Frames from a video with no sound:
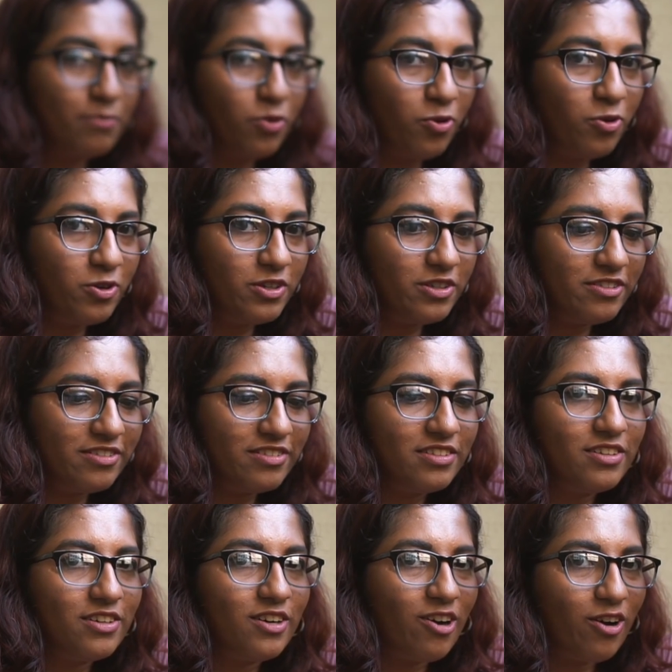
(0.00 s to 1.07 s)
more
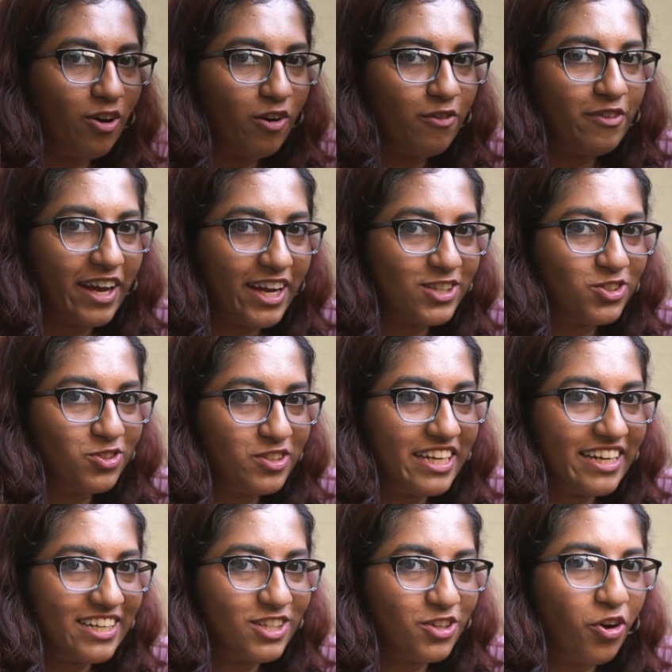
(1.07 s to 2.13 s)
of Act II
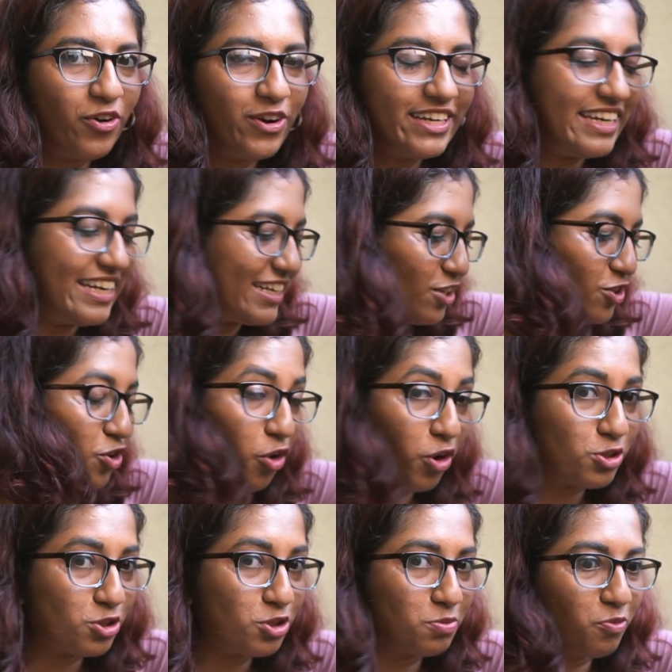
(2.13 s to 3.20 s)
kettle corn, like
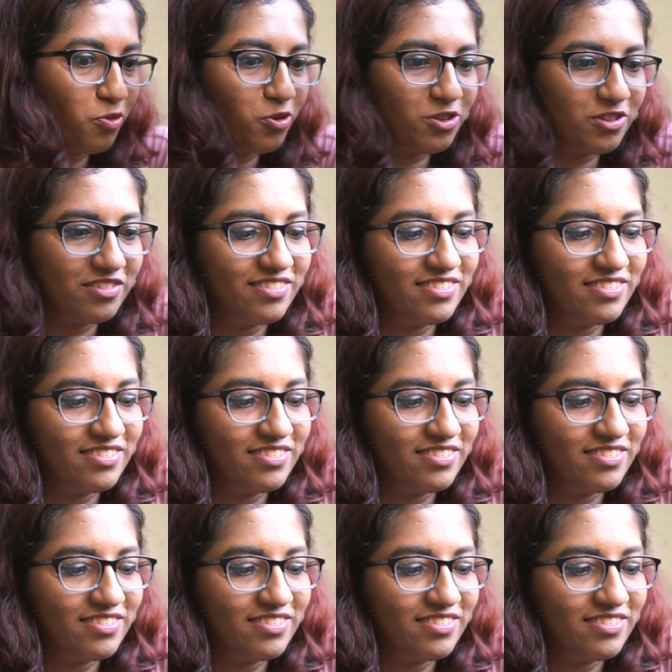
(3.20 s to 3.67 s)
lots more.